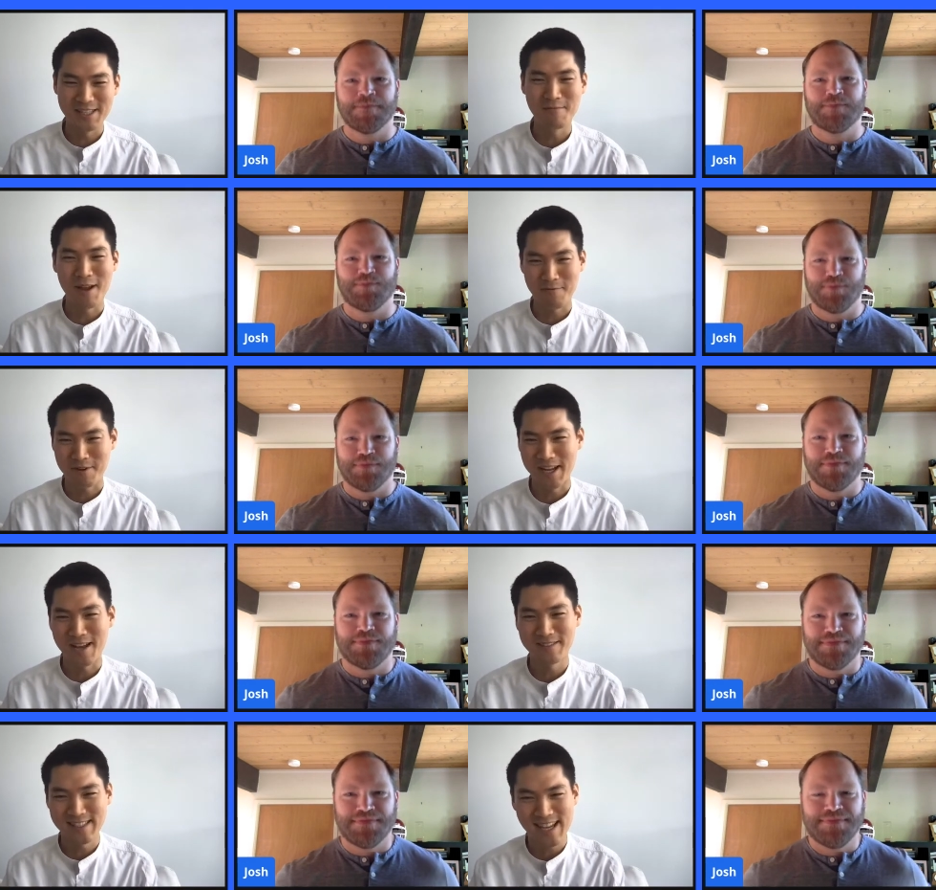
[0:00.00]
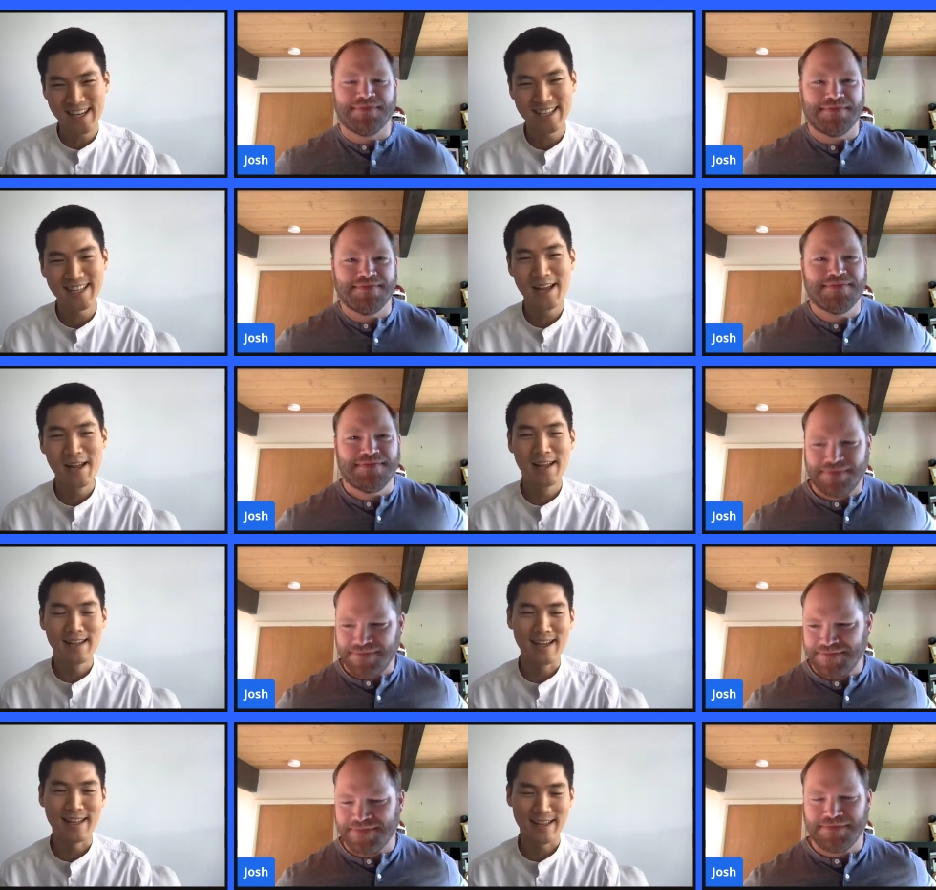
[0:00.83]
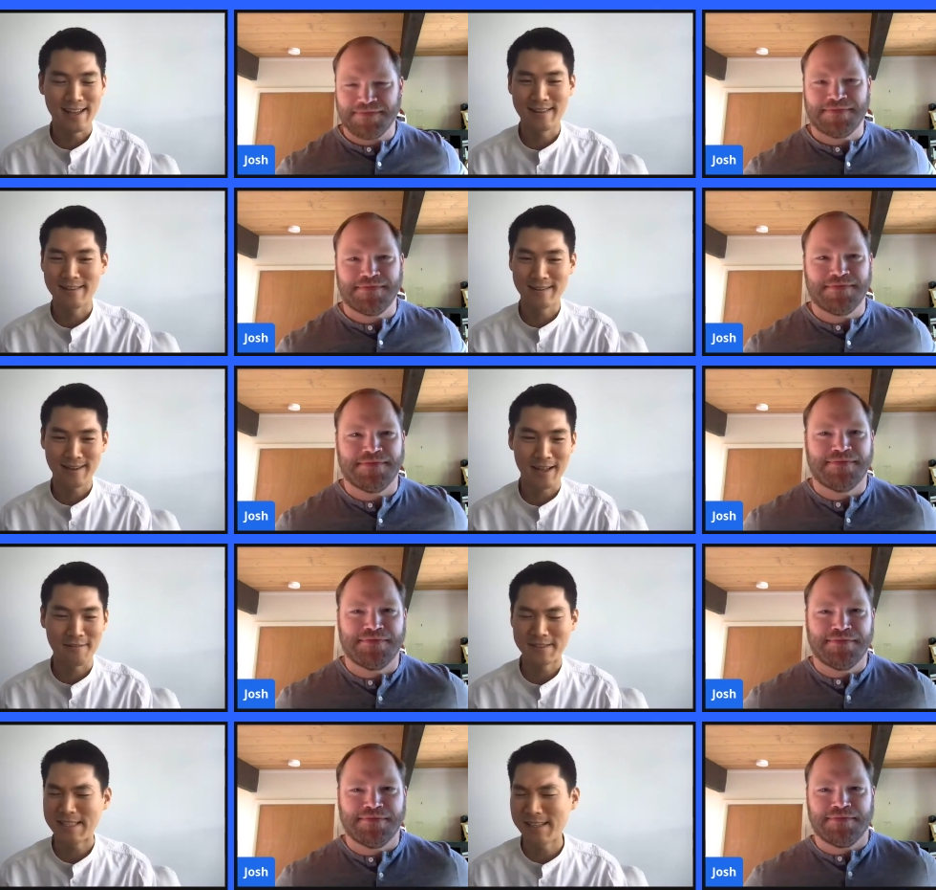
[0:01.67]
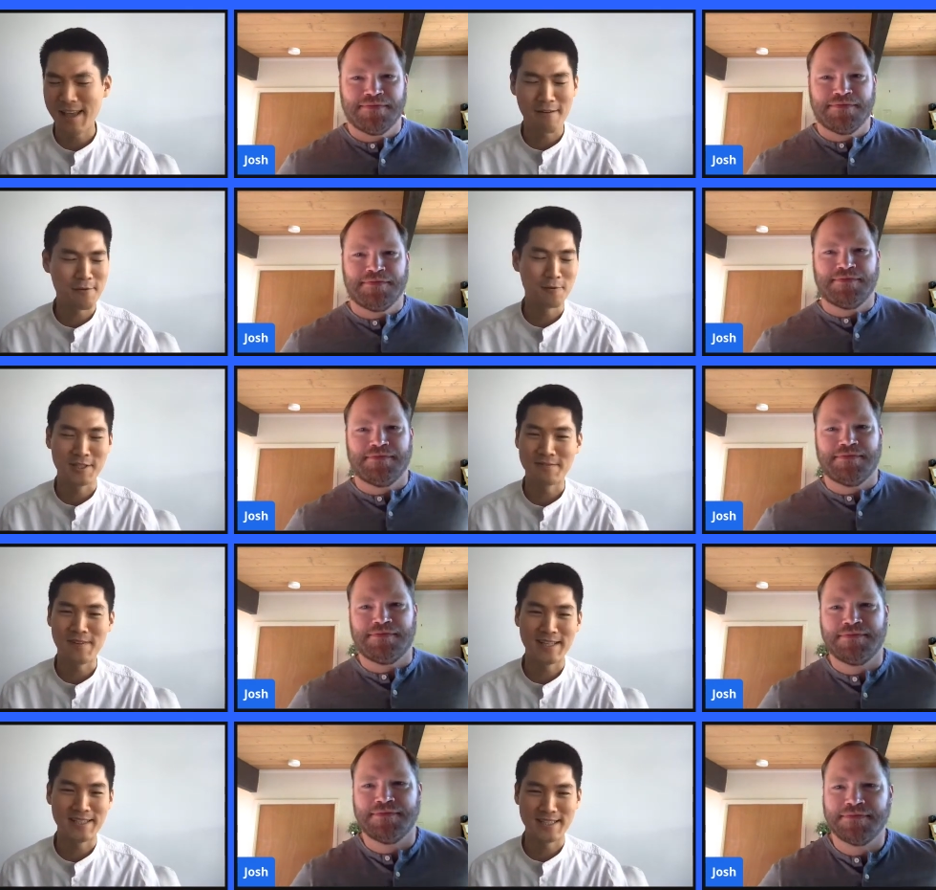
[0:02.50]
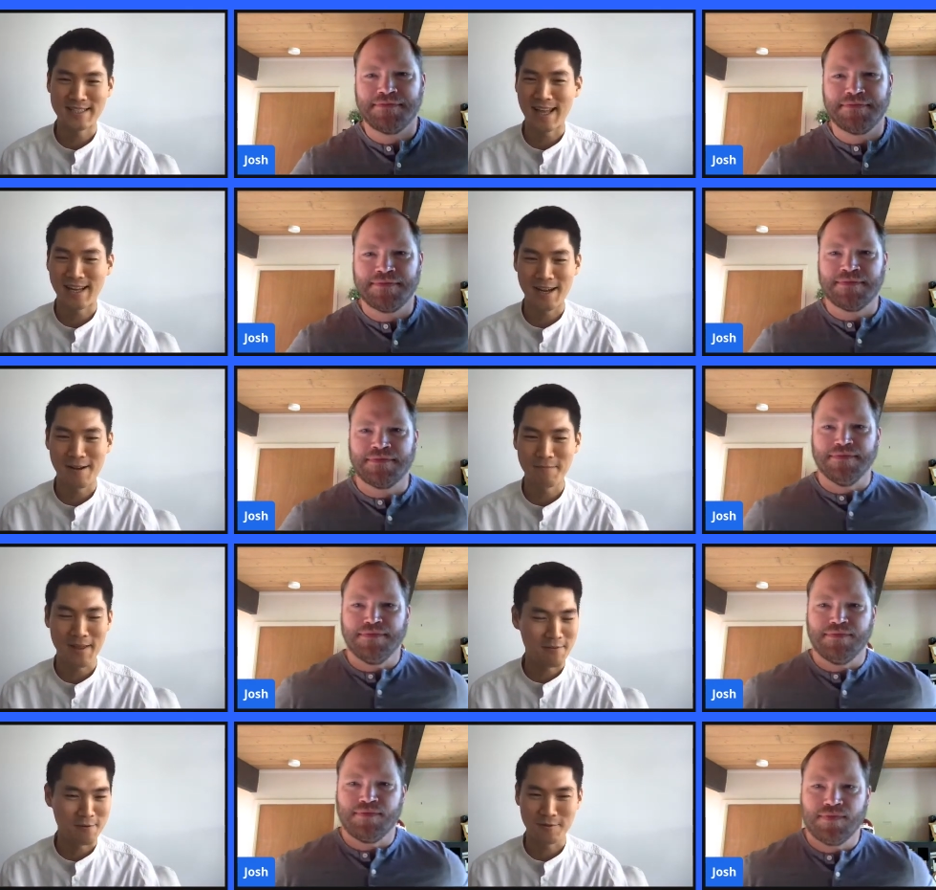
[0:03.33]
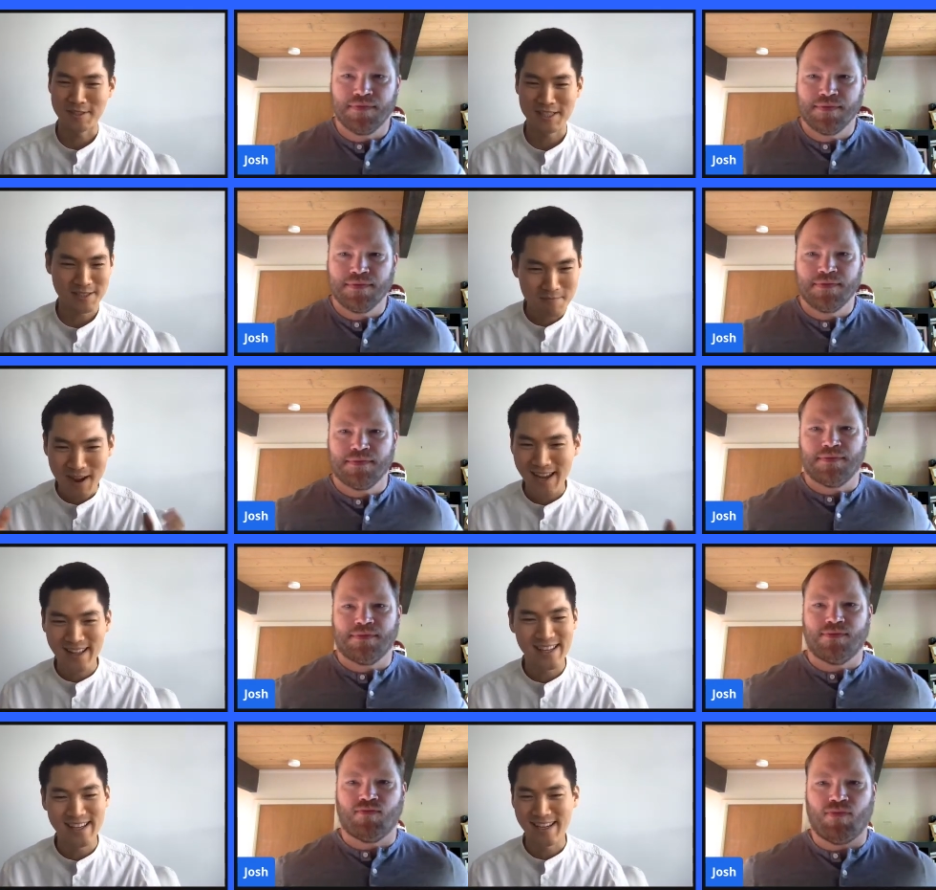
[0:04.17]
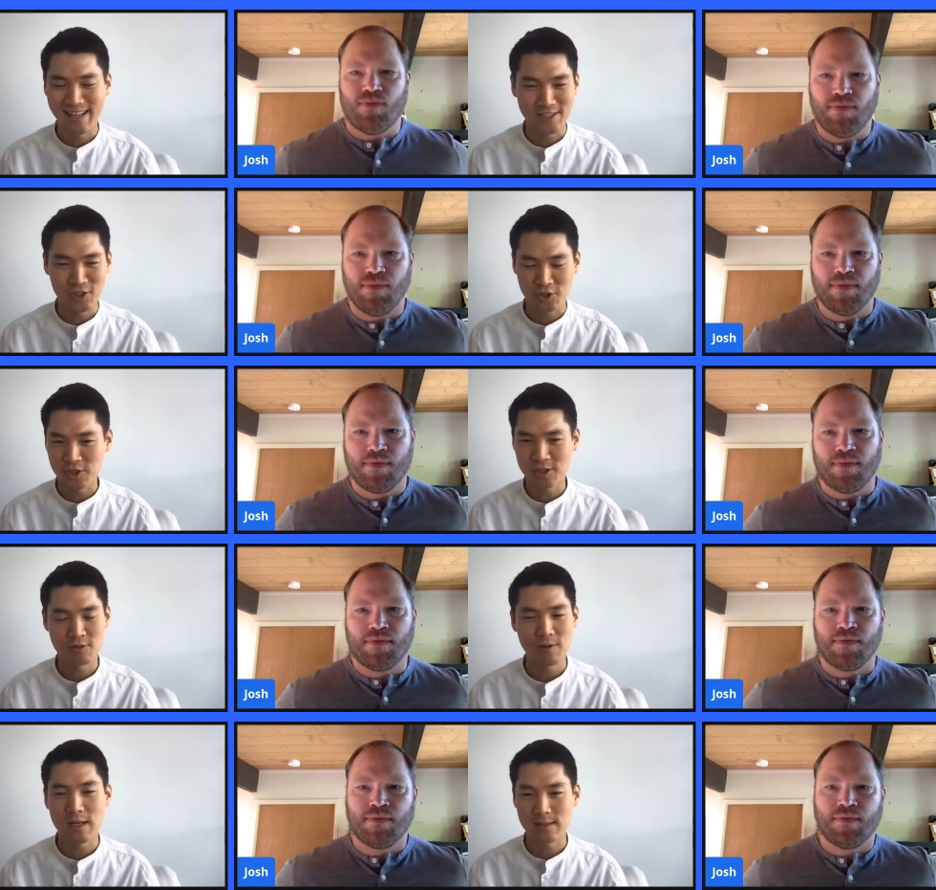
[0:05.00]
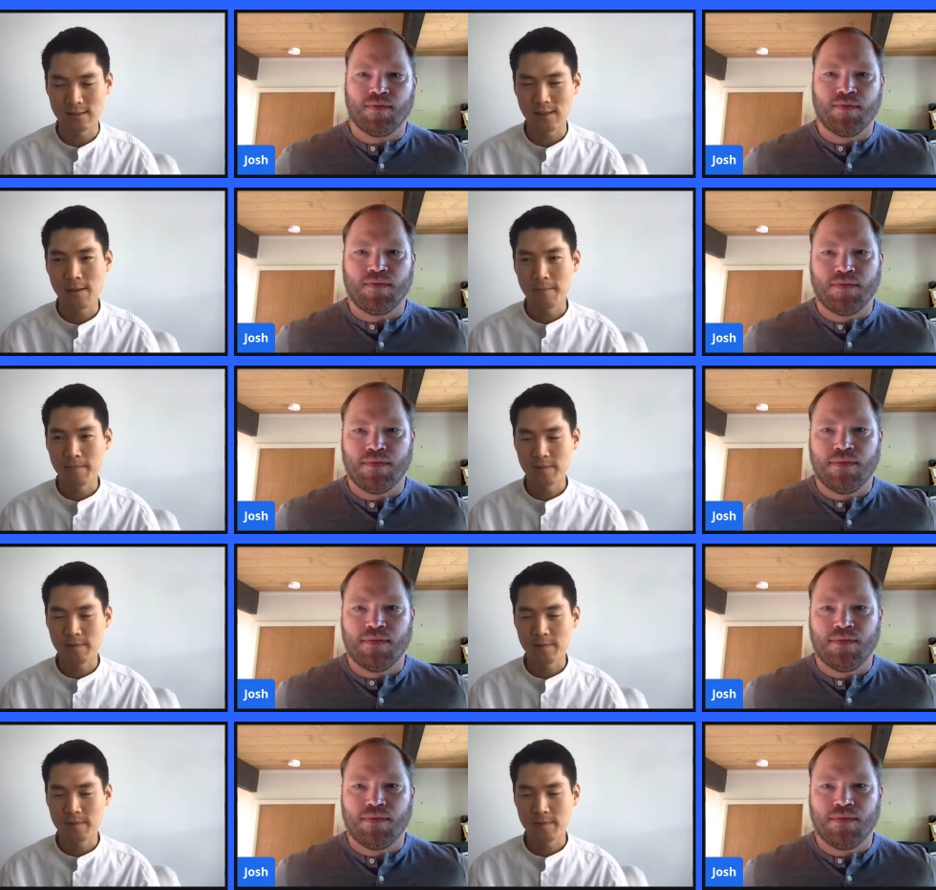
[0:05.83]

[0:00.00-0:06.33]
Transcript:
Speaker 1: into my readout deck, and kind of see everyone's faces light up, everyone's smiling, and it's just great